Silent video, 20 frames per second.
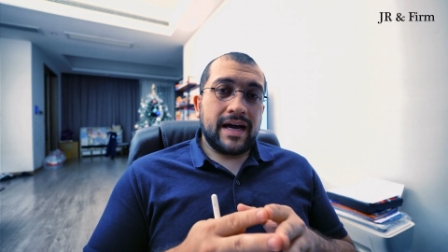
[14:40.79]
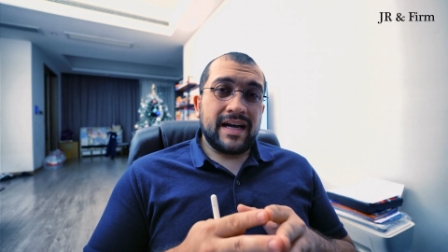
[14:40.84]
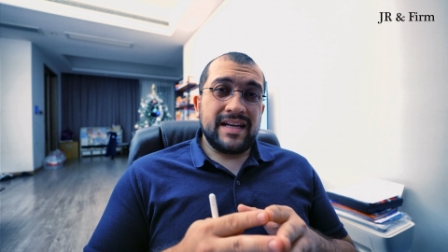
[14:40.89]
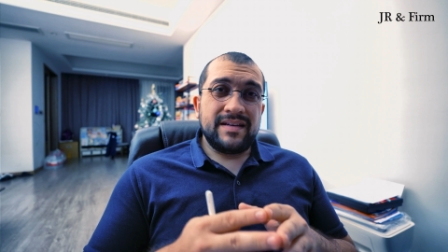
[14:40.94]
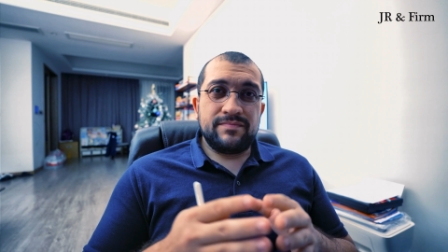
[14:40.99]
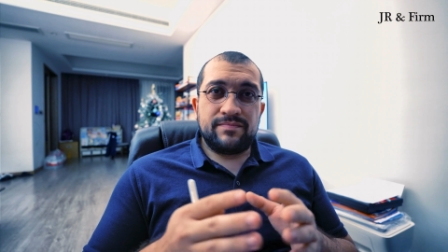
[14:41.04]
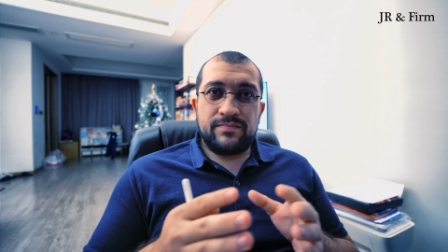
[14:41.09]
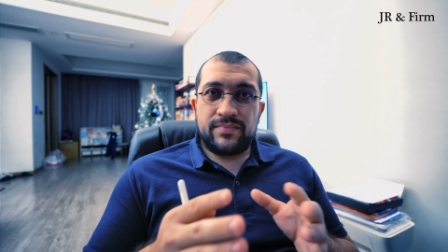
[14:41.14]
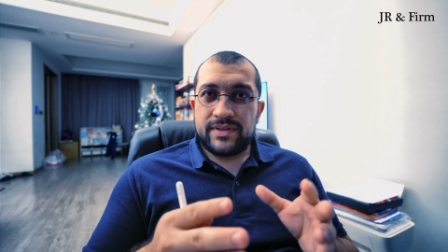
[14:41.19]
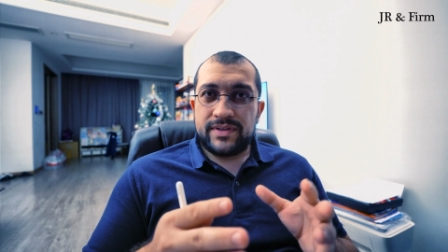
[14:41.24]

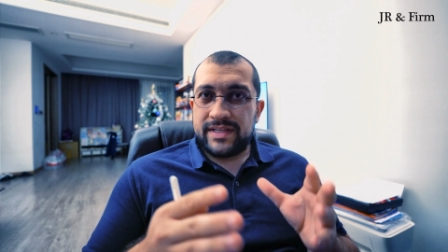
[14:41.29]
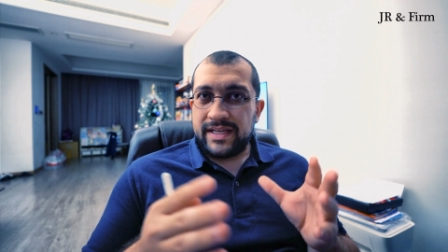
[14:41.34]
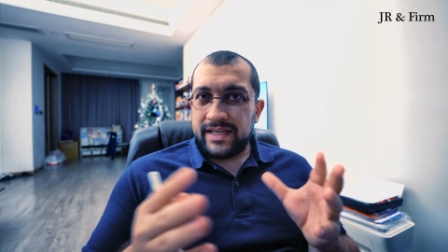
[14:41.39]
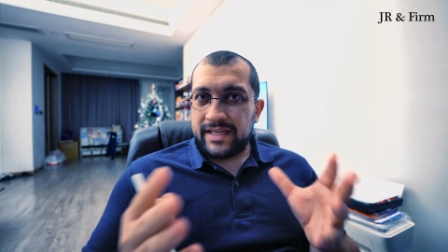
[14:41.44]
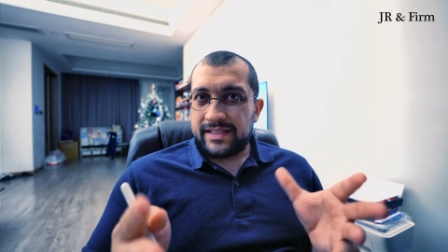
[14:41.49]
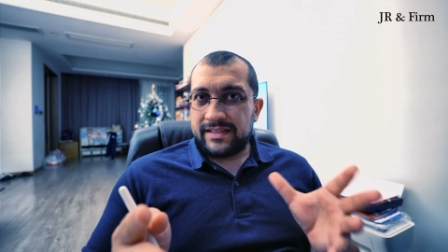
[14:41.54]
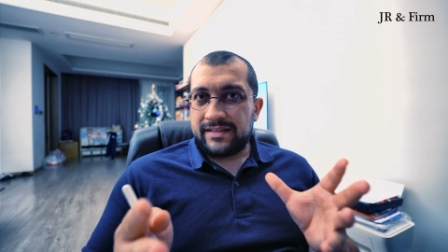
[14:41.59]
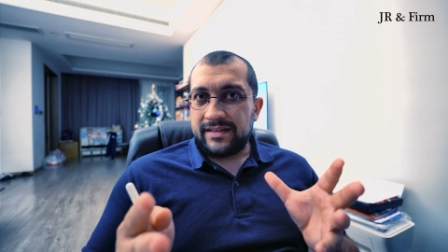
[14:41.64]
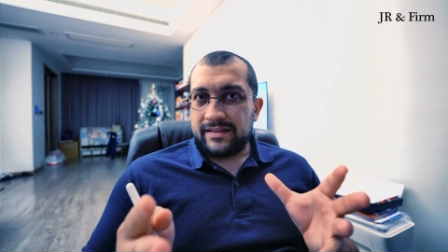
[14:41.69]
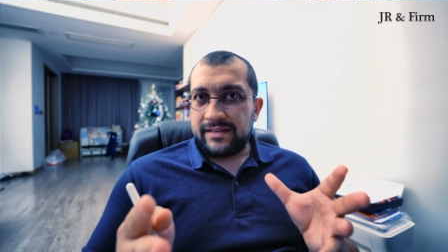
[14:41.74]

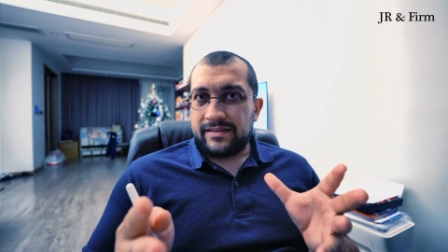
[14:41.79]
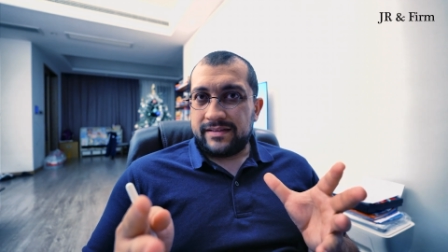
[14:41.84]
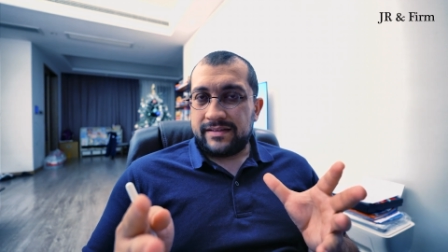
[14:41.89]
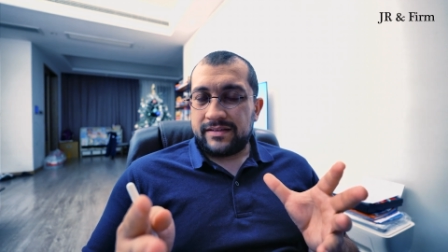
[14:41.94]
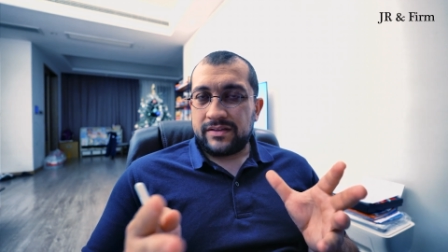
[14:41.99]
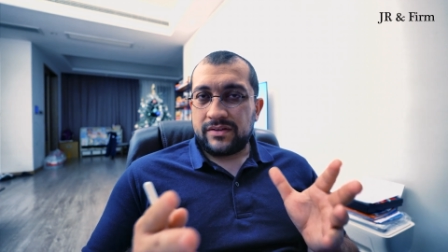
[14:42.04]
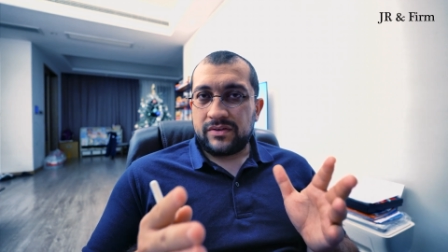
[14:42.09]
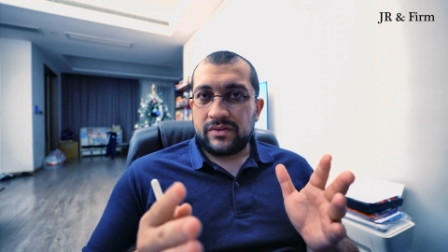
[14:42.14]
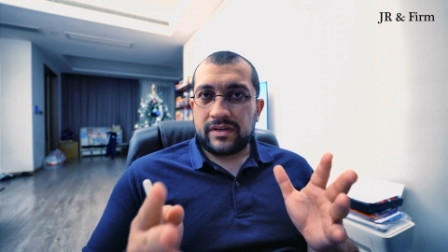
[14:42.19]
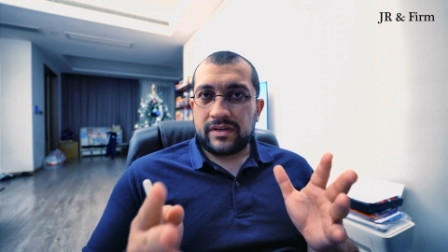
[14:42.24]

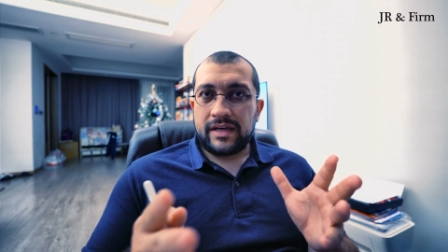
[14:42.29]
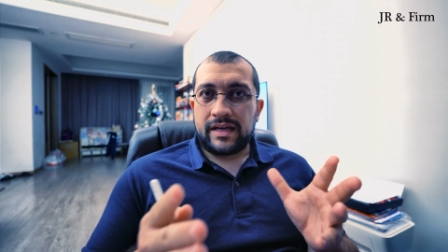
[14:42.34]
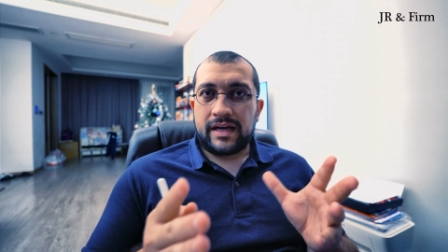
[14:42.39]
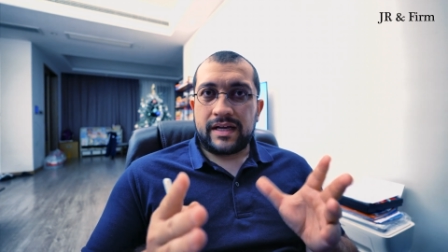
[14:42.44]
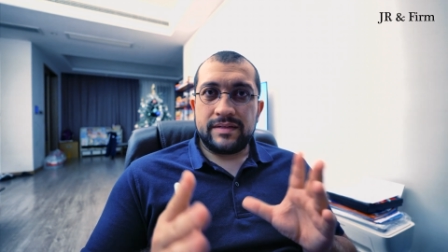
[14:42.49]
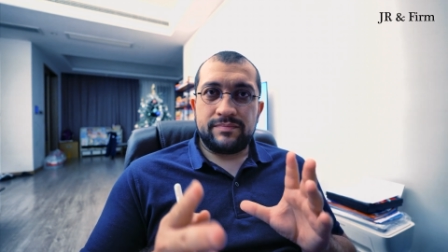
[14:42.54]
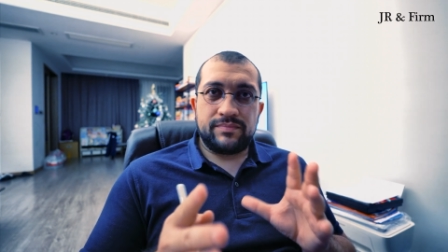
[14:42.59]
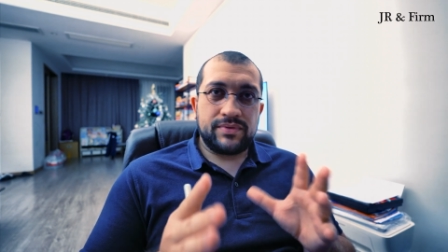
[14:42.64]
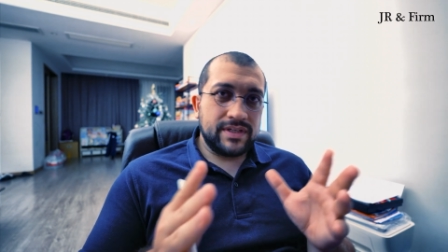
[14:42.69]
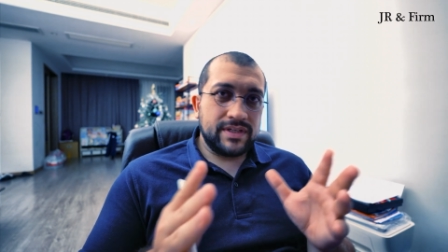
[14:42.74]

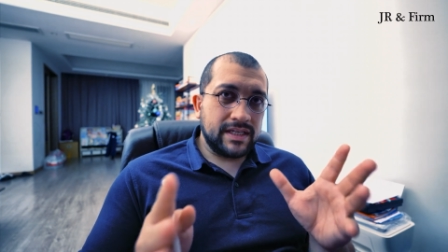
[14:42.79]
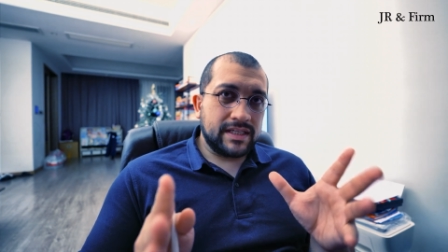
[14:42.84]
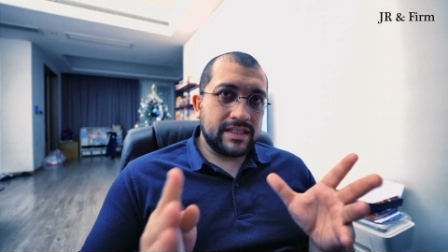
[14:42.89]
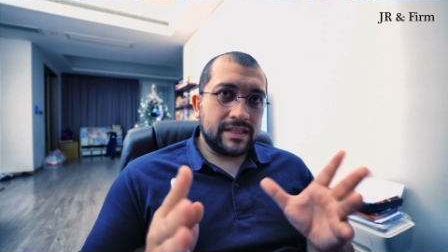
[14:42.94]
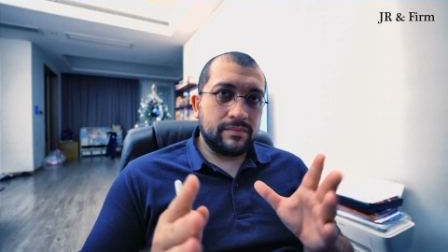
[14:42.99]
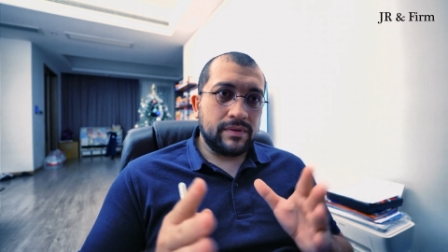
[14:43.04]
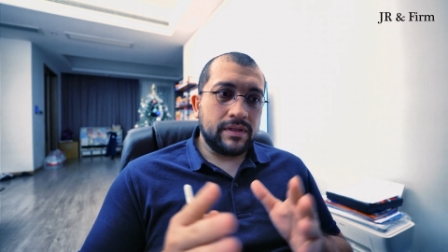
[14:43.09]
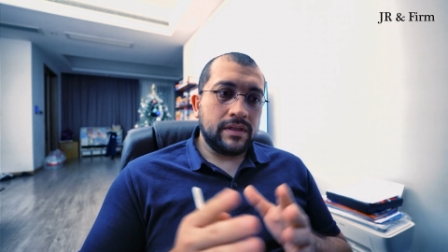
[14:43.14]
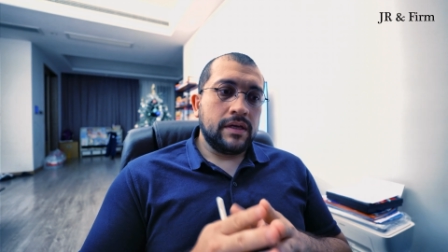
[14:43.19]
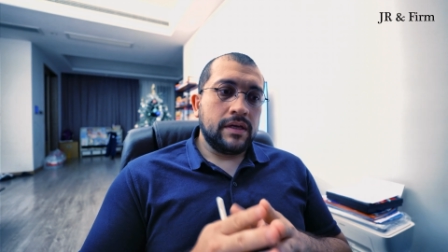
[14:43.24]

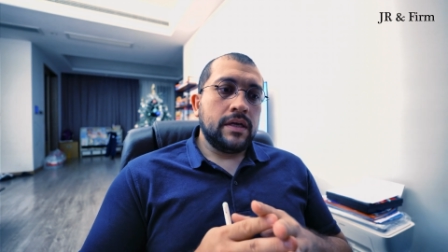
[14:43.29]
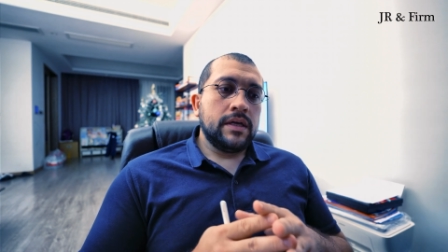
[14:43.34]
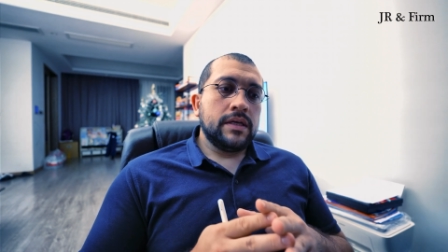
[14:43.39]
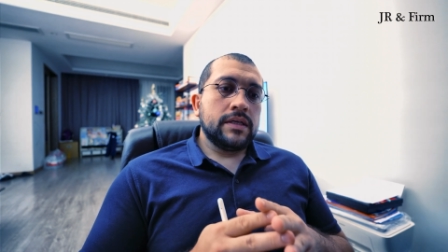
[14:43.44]
unpredictable.